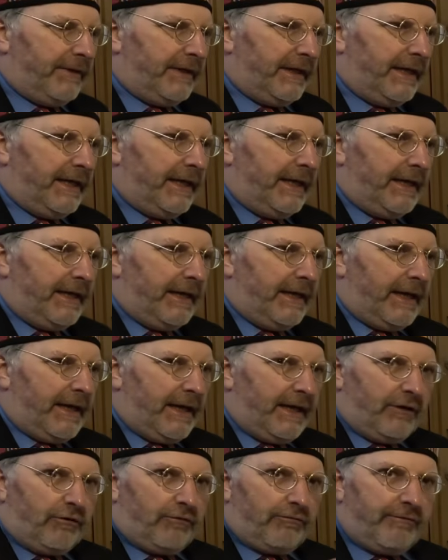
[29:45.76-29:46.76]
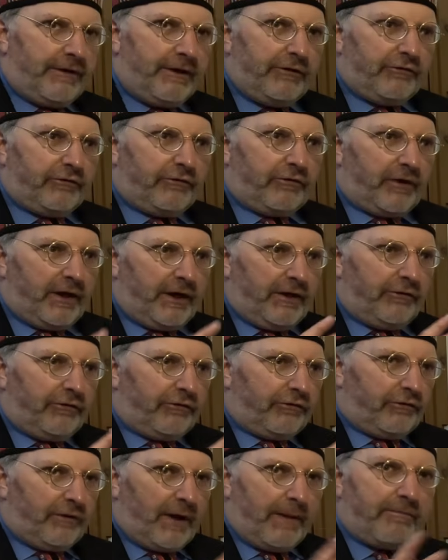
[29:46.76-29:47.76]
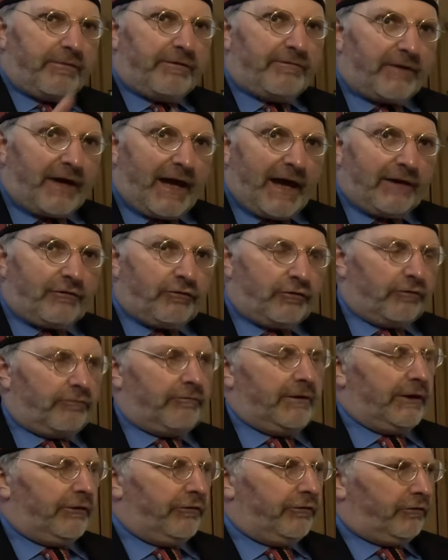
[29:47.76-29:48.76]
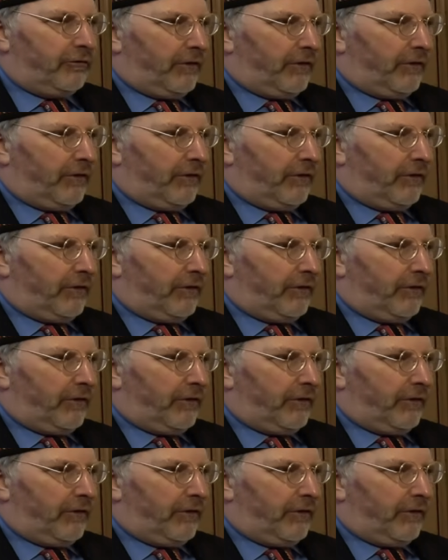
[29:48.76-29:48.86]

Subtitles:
he increased his number of categories.